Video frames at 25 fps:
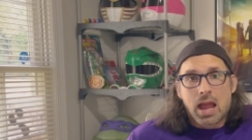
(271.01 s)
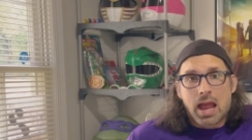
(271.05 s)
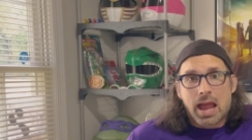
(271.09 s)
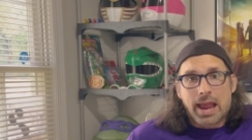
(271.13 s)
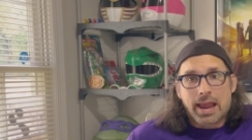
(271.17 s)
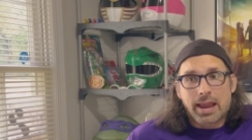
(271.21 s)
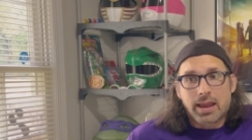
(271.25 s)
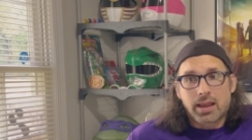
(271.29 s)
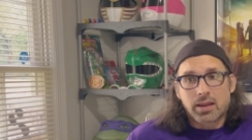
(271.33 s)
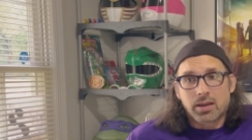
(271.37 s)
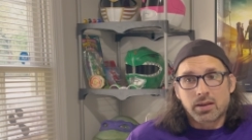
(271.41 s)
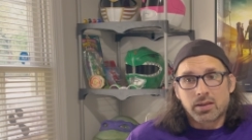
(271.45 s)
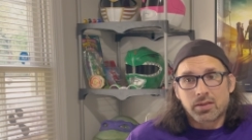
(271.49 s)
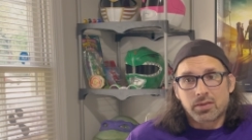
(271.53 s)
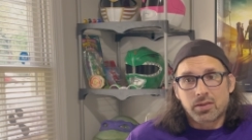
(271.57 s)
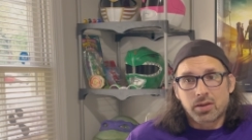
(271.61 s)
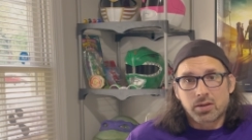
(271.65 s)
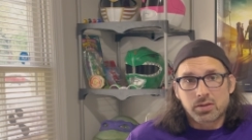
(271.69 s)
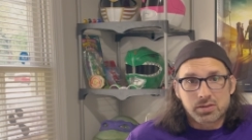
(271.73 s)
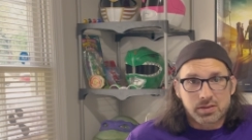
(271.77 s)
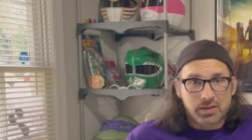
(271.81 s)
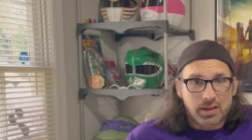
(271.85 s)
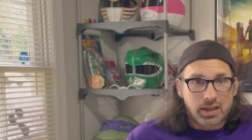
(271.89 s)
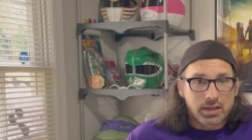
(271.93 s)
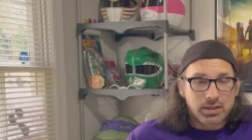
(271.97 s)
And
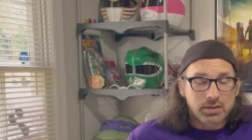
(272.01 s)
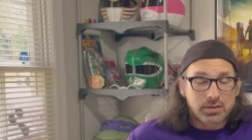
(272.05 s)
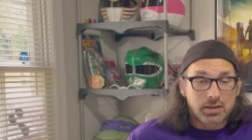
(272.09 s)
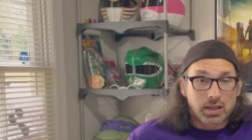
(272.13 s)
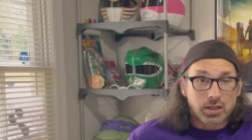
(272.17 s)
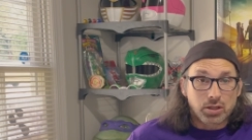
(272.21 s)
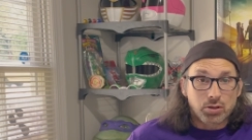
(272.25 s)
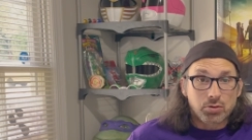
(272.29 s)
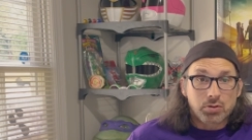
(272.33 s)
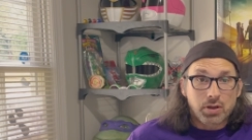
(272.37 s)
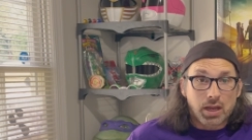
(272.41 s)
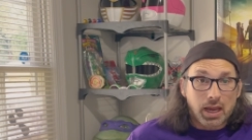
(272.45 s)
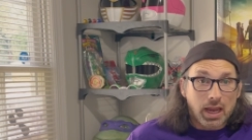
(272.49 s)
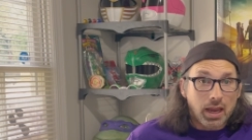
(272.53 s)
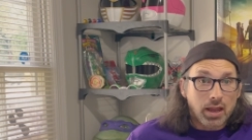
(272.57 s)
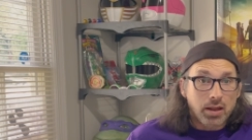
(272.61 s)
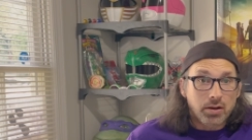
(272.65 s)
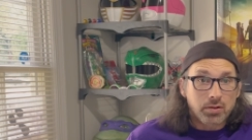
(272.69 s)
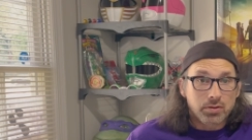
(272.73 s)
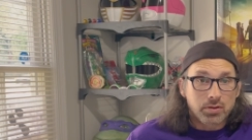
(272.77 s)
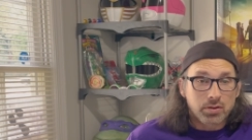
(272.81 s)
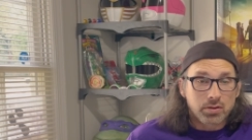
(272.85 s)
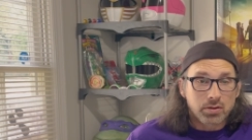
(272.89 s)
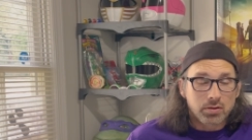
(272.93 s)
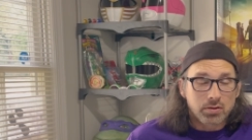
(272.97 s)
there's things that you
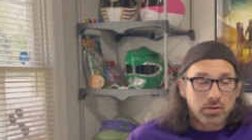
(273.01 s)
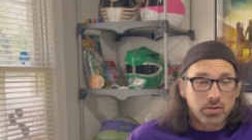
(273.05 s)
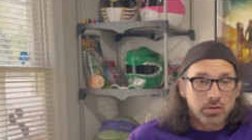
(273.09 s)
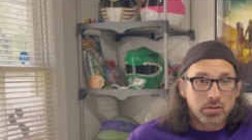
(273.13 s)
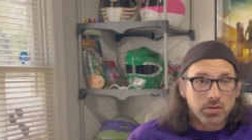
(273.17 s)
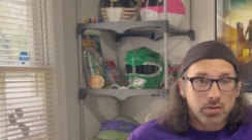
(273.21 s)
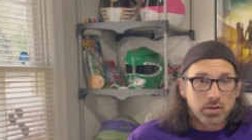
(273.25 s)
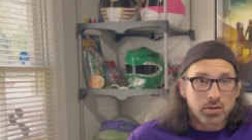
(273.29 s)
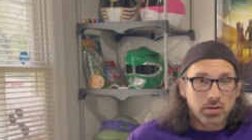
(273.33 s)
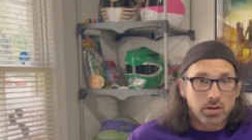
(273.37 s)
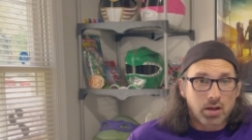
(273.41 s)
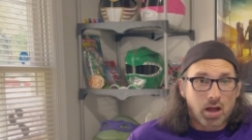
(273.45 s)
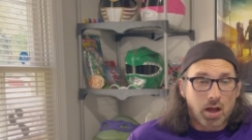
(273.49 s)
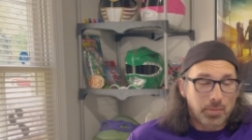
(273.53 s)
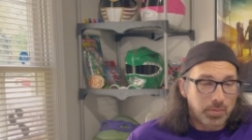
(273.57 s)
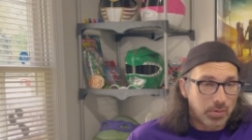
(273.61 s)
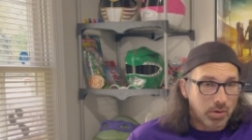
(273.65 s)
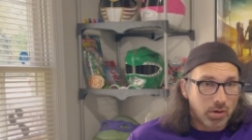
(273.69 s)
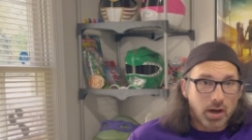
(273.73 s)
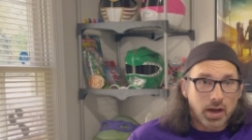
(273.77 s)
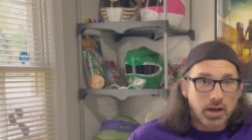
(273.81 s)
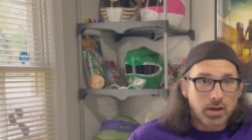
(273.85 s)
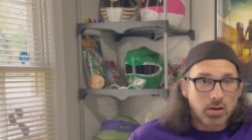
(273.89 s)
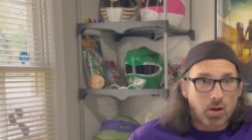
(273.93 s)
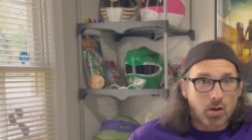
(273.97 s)
can
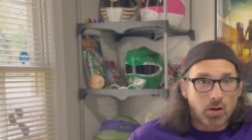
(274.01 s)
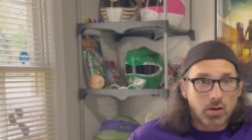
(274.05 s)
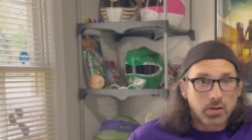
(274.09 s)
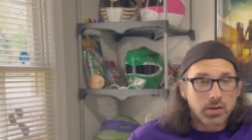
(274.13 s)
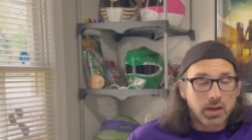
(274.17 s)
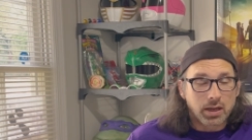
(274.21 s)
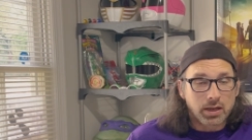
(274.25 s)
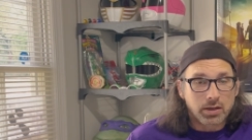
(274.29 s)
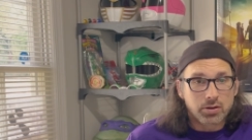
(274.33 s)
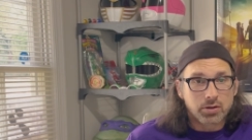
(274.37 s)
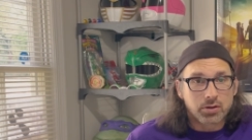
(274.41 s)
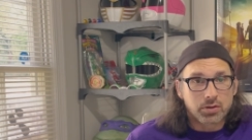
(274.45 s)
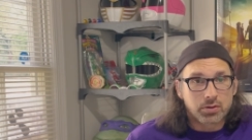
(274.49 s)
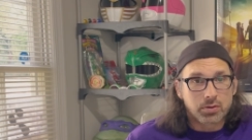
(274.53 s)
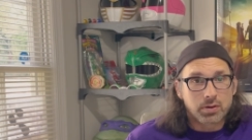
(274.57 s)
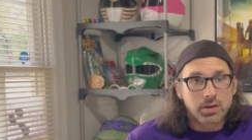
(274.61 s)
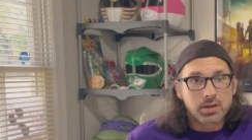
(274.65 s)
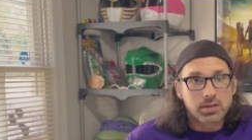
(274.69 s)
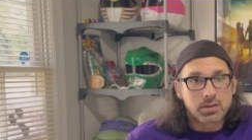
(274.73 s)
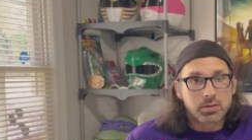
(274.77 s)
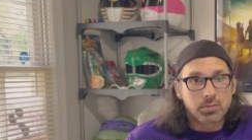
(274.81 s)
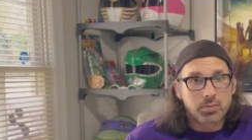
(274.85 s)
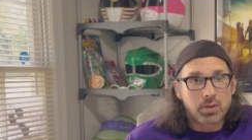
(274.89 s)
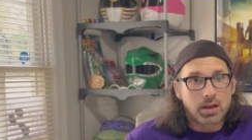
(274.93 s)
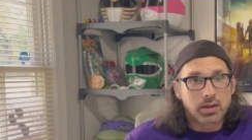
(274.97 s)
upgrade on Ender
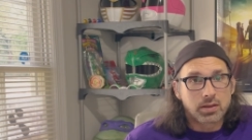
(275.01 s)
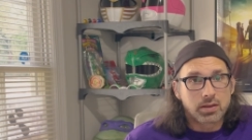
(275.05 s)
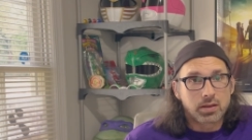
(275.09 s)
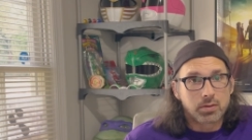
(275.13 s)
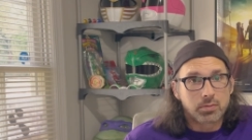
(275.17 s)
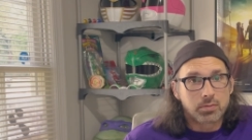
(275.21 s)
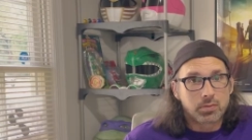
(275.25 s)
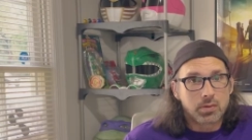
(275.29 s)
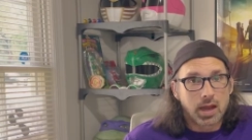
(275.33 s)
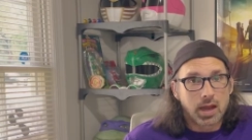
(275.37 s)
3s to make them